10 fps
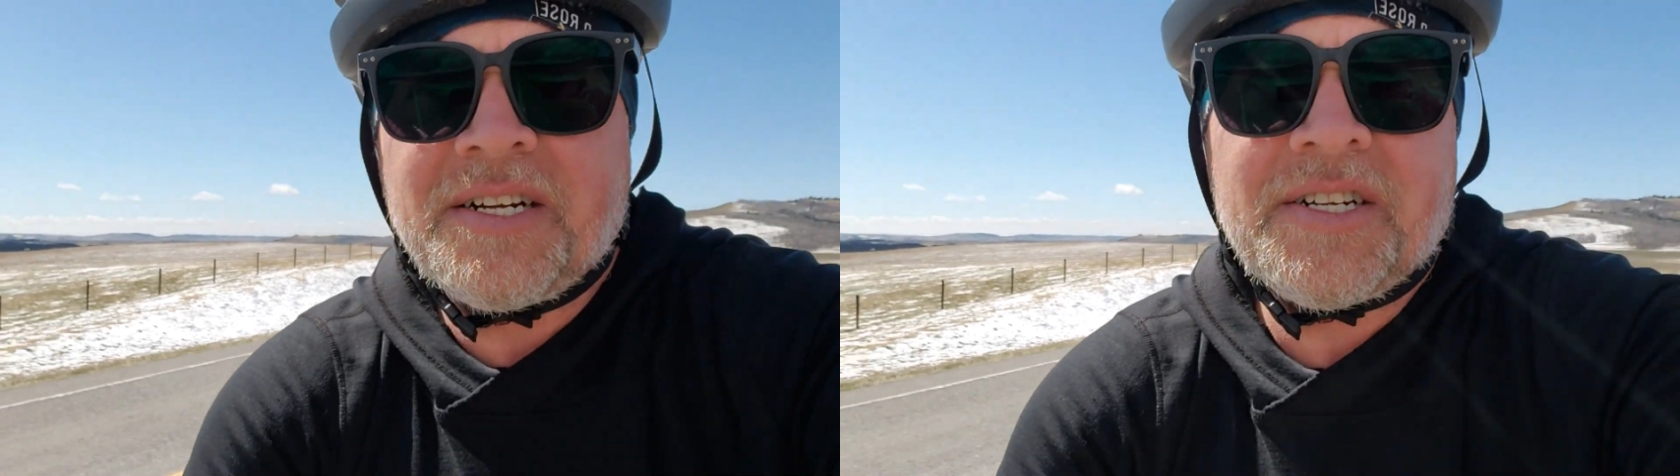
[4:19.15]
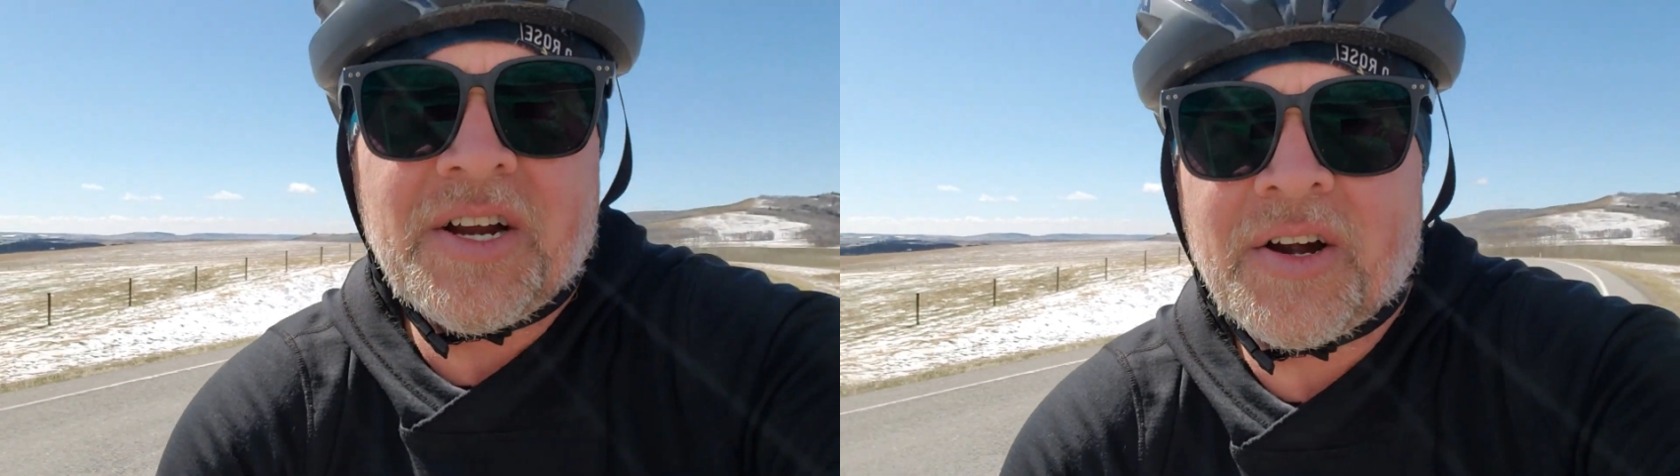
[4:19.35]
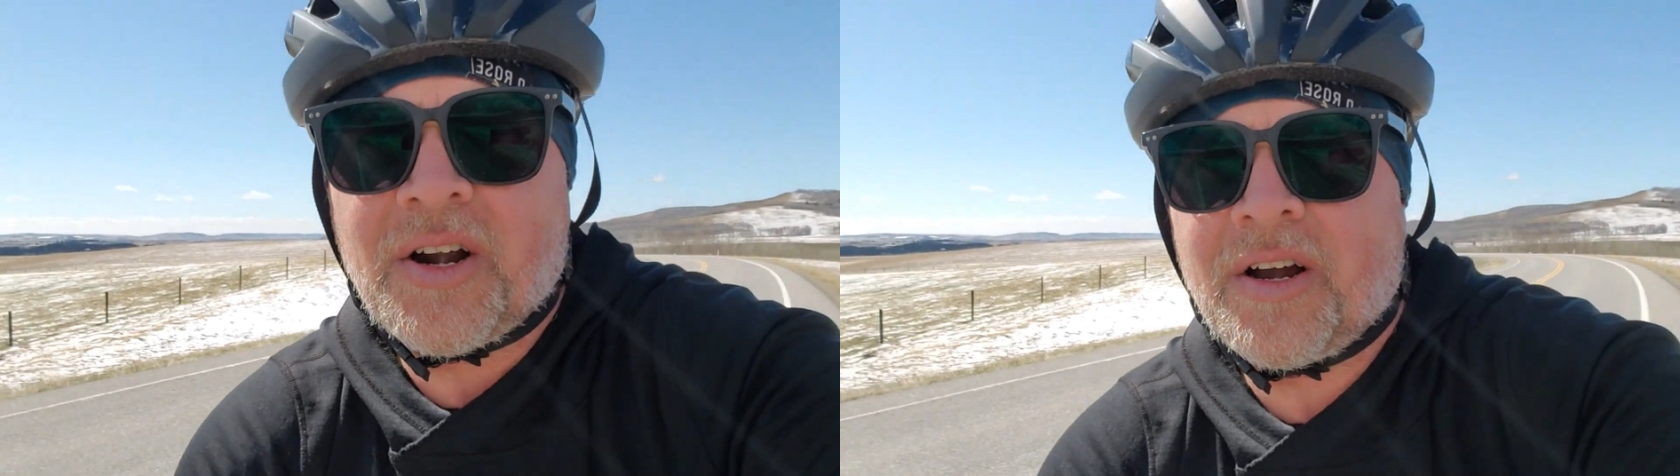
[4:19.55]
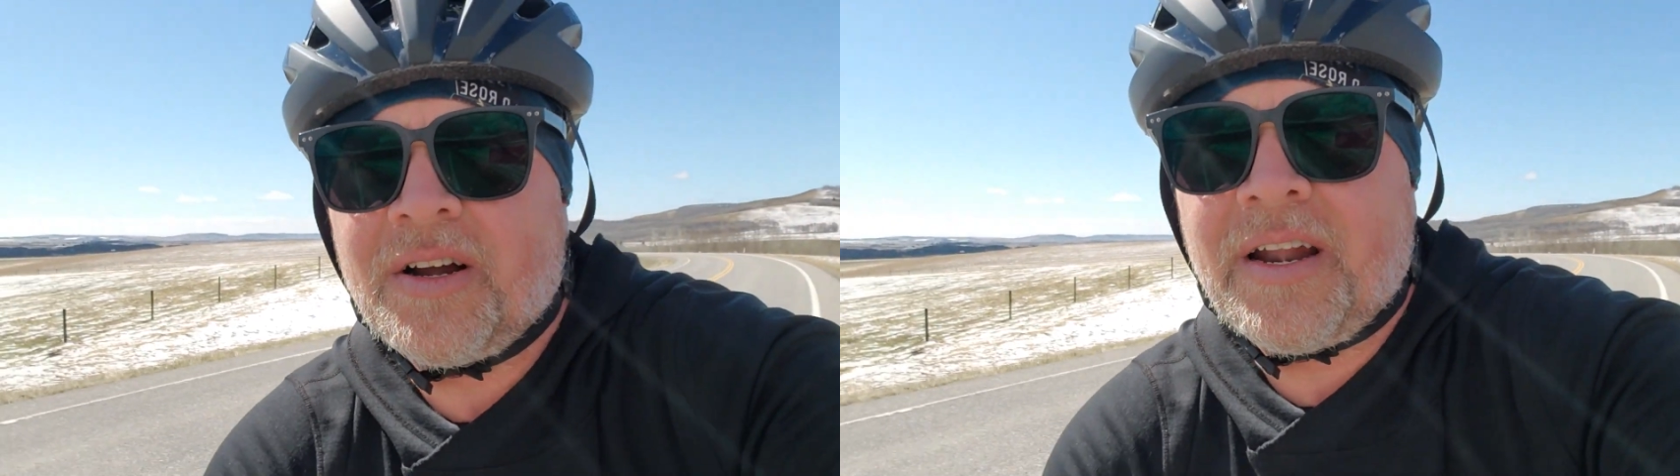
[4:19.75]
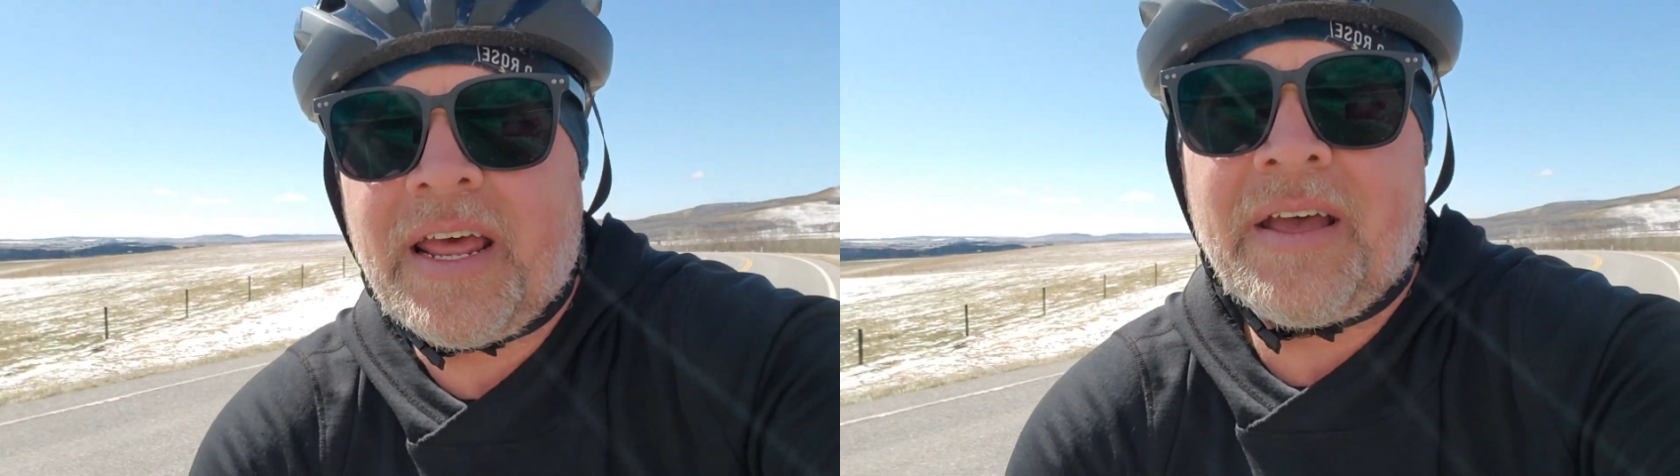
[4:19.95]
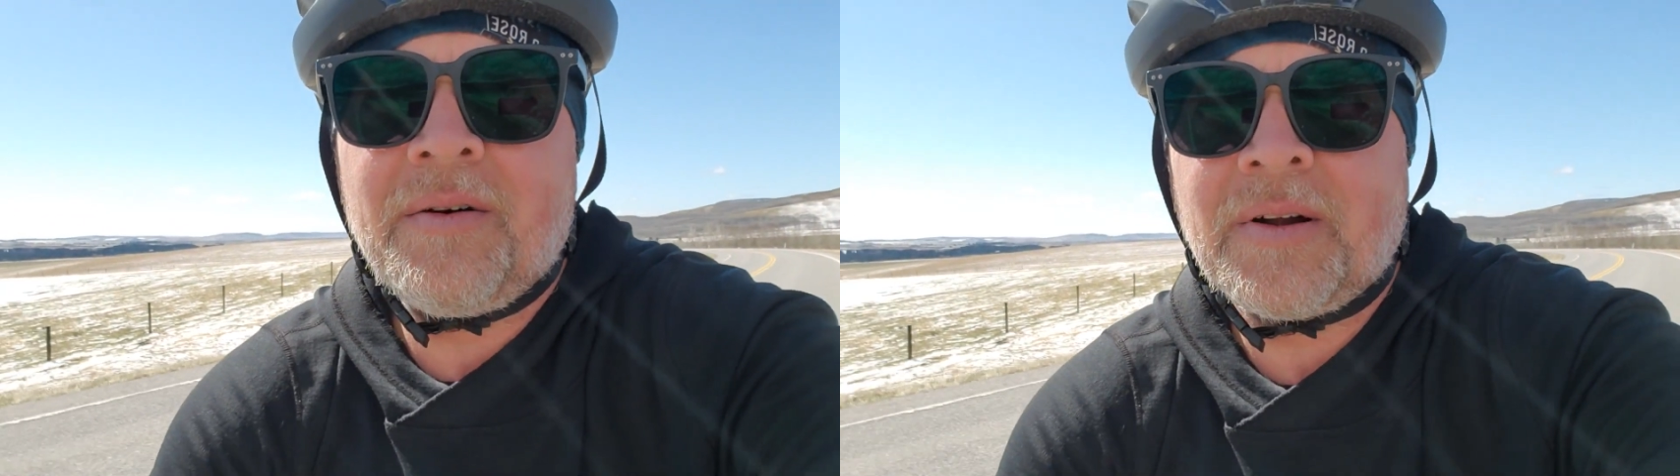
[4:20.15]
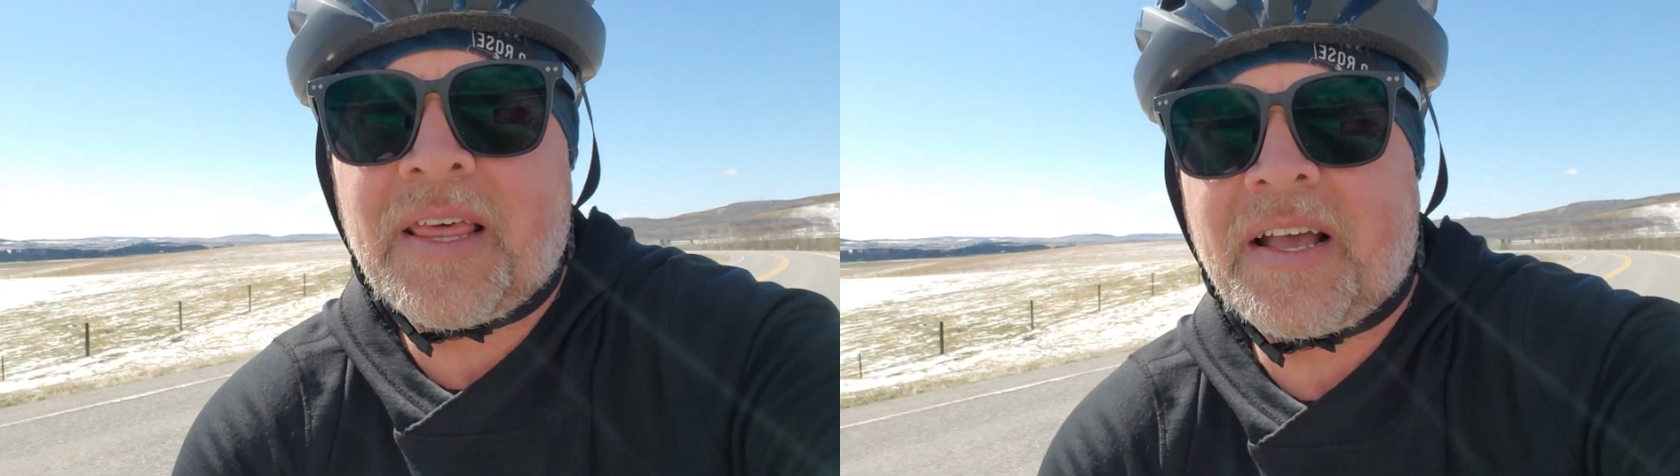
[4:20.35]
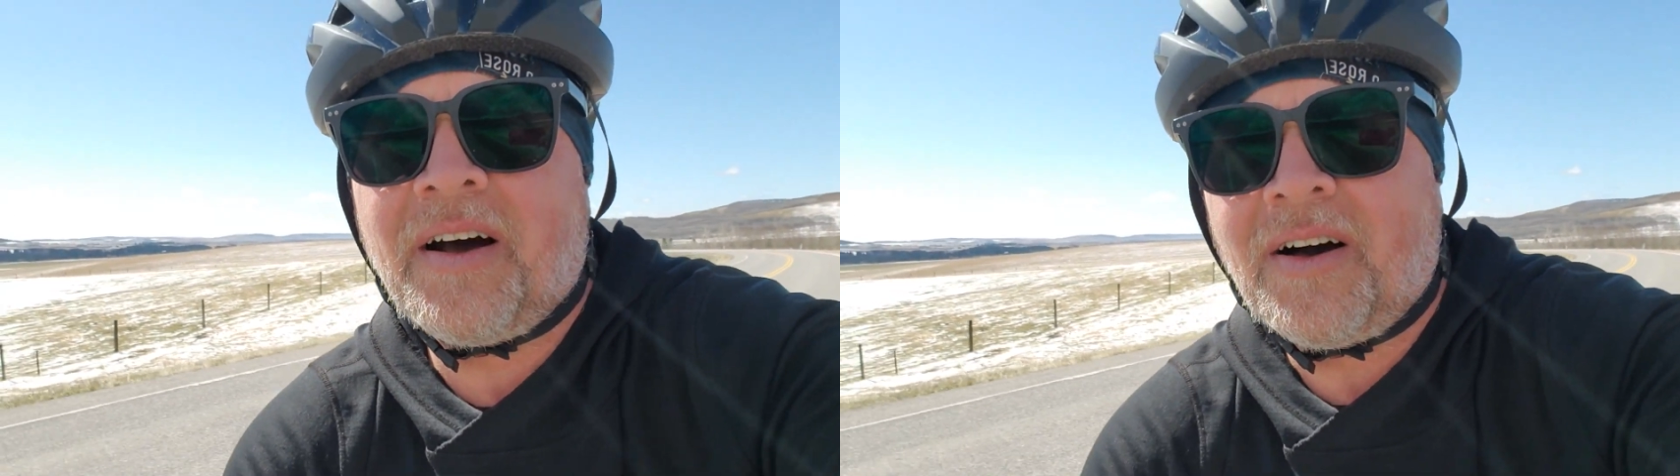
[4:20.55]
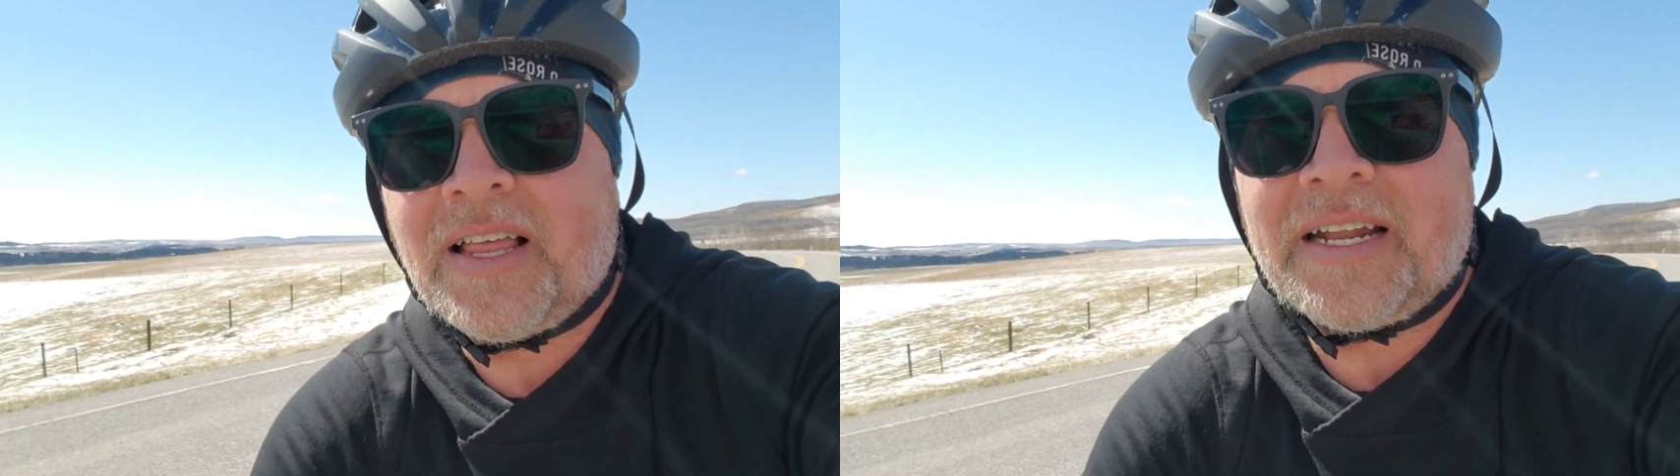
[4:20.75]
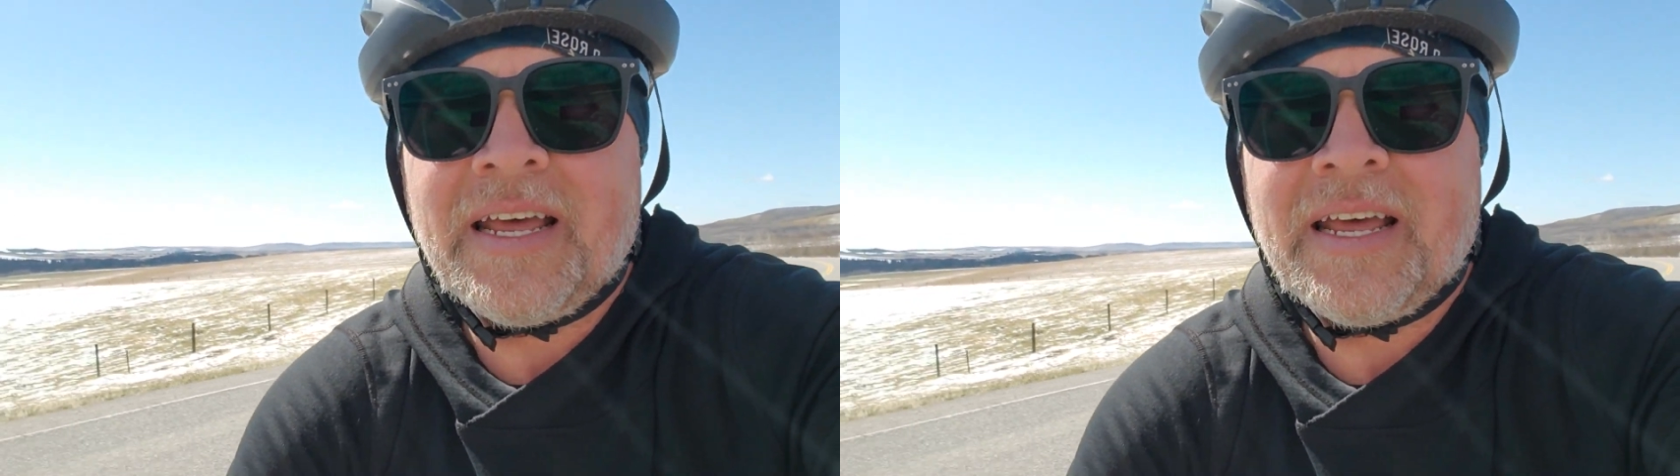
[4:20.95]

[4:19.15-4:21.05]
turn. What do they call it?